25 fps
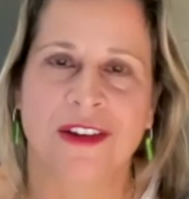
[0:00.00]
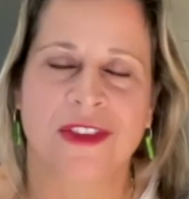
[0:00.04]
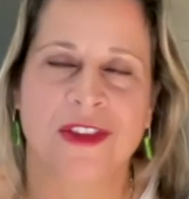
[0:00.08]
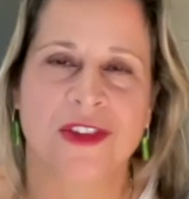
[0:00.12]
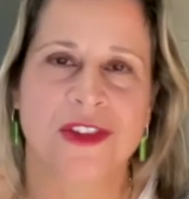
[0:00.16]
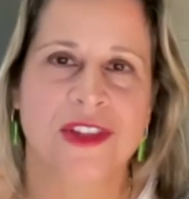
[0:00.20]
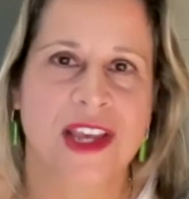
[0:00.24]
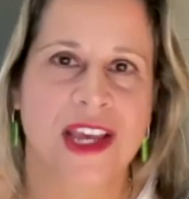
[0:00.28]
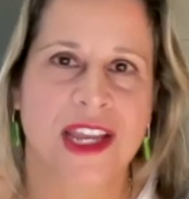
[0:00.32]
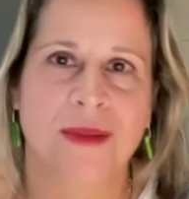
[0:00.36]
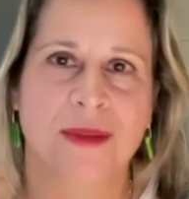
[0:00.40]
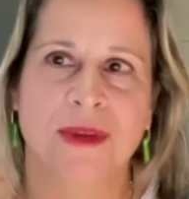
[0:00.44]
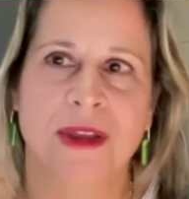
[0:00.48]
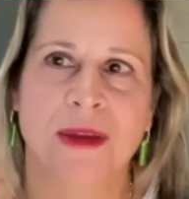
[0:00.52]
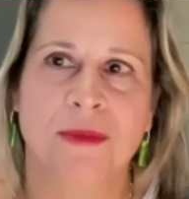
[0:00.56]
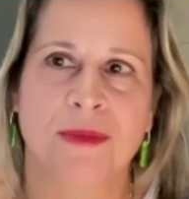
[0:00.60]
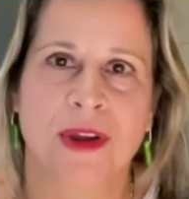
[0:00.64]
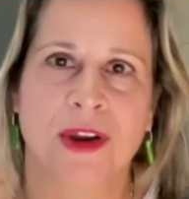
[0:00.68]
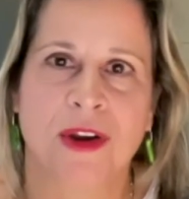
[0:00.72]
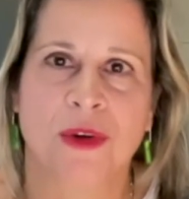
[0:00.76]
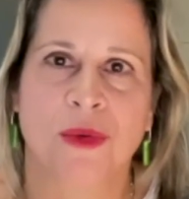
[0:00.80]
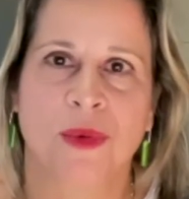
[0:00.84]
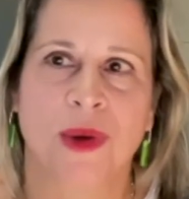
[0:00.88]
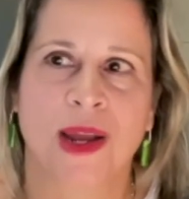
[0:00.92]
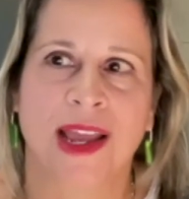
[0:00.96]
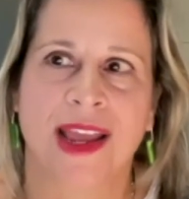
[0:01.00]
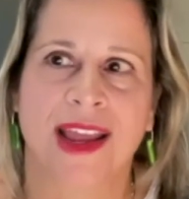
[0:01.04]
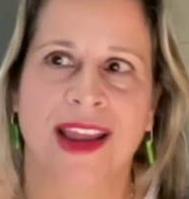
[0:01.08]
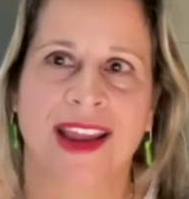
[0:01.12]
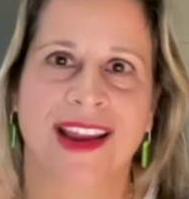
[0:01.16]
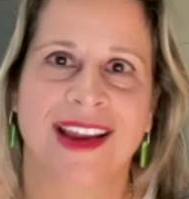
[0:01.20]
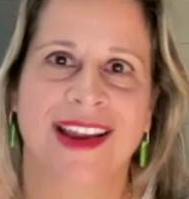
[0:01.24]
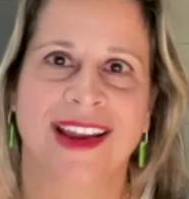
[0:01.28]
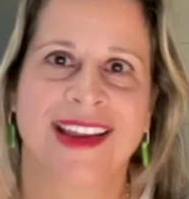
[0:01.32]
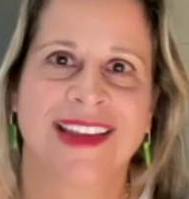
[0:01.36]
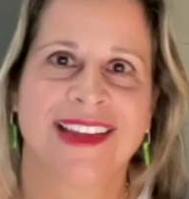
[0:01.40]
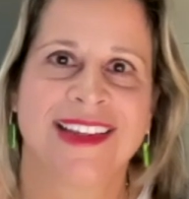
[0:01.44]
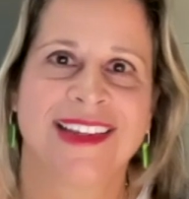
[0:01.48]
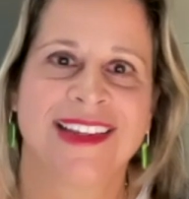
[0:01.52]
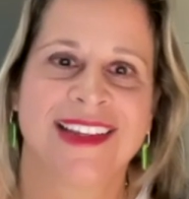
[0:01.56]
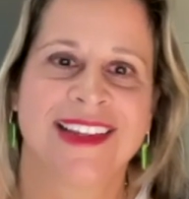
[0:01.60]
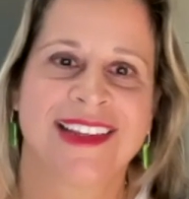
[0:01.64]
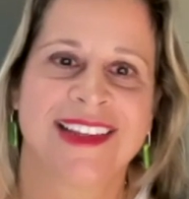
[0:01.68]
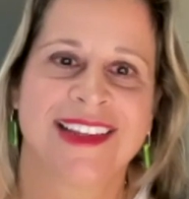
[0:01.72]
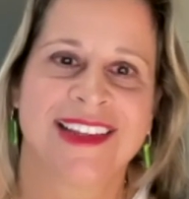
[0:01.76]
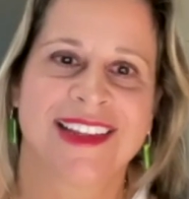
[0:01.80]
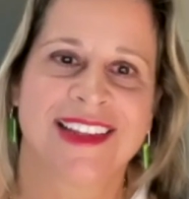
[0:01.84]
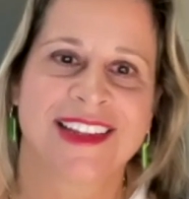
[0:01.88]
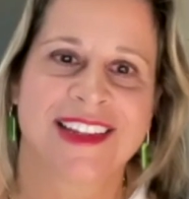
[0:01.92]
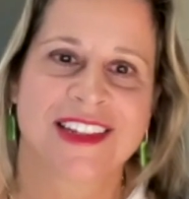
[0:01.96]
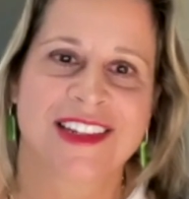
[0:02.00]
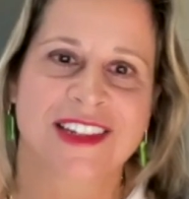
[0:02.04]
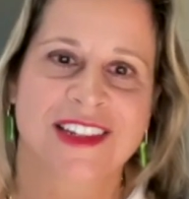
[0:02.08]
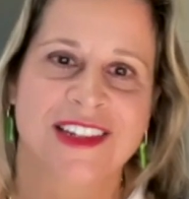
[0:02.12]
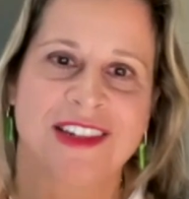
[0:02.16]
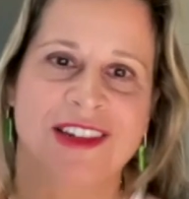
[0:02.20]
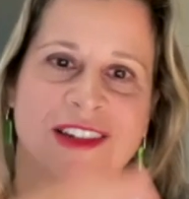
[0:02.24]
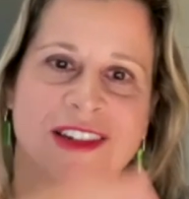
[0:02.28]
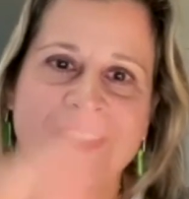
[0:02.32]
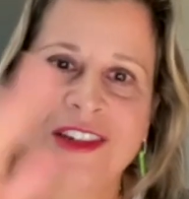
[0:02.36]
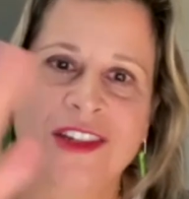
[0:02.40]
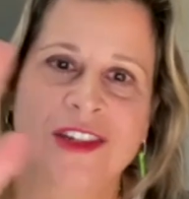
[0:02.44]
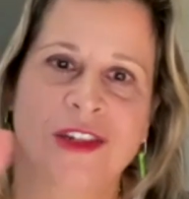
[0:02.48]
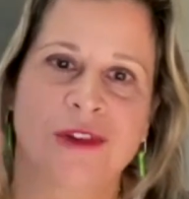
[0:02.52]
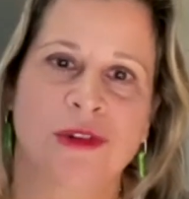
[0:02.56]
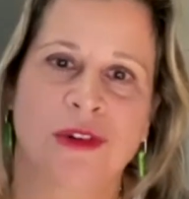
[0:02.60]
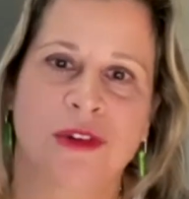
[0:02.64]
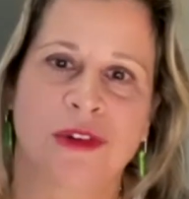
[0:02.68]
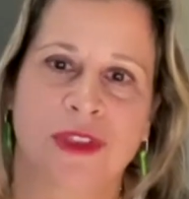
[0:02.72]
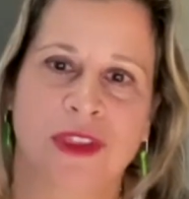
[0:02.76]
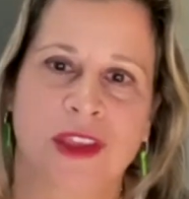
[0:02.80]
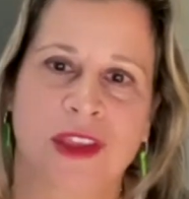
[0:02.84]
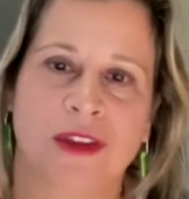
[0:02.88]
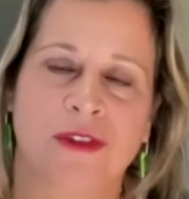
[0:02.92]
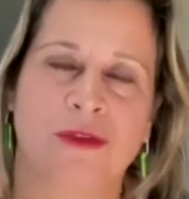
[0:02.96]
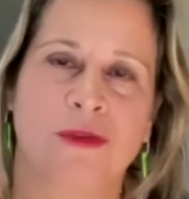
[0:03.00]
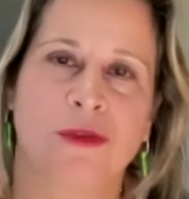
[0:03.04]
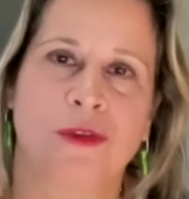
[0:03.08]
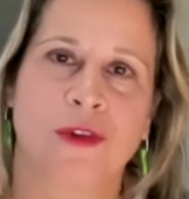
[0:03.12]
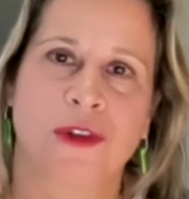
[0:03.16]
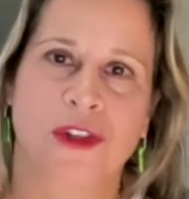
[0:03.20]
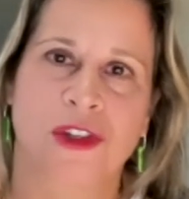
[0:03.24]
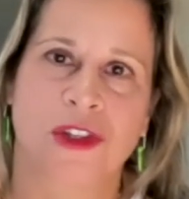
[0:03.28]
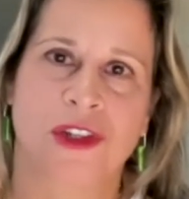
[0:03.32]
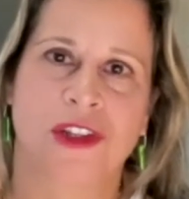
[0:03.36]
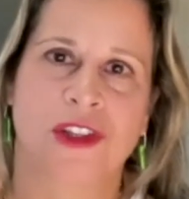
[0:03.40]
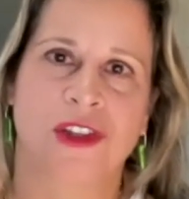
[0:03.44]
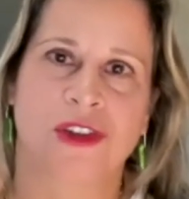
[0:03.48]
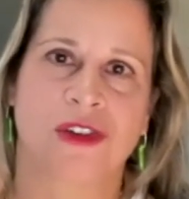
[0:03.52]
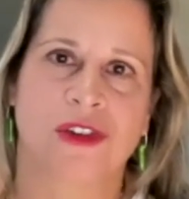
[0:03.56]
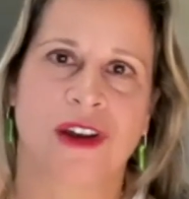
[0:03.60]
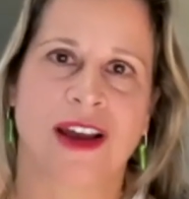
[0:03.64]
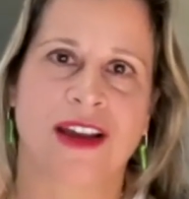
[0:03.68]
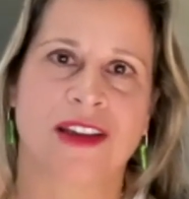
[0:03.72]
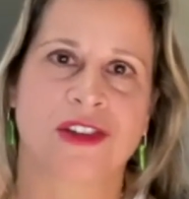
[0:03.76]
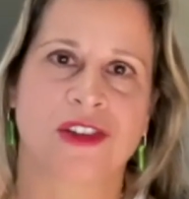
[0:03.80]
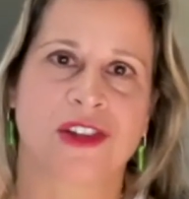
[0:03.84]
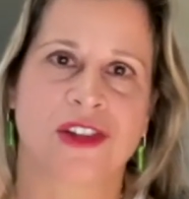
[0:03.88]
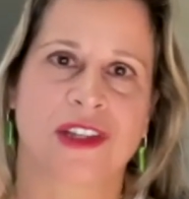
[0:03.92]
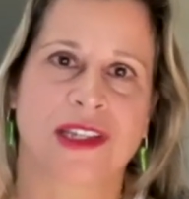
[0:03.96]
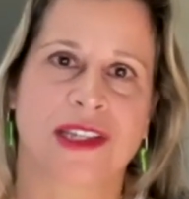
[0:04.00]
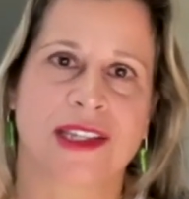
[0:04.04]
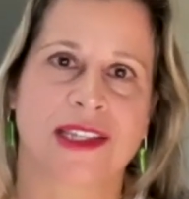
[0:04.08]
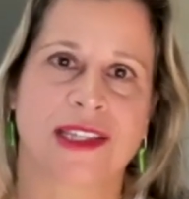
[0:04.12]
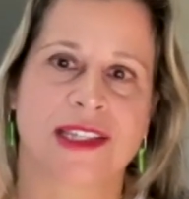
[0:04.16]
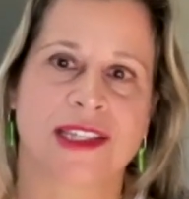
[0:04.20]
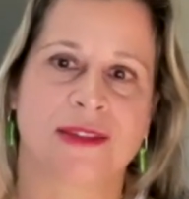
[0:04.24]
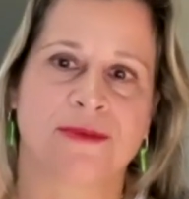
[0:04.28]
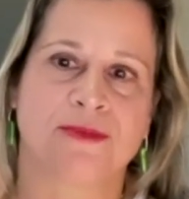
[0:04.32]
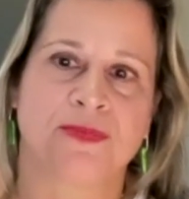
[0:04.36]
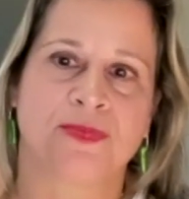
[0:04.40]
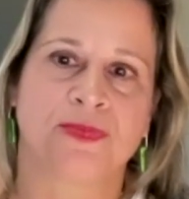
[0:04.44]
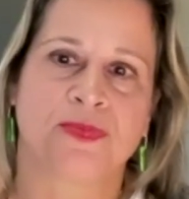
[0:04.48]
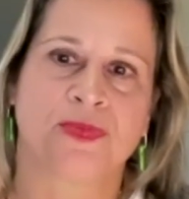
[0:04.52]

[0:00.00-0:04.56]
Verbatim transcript: There's got to be a better way to the unfortunate tragedies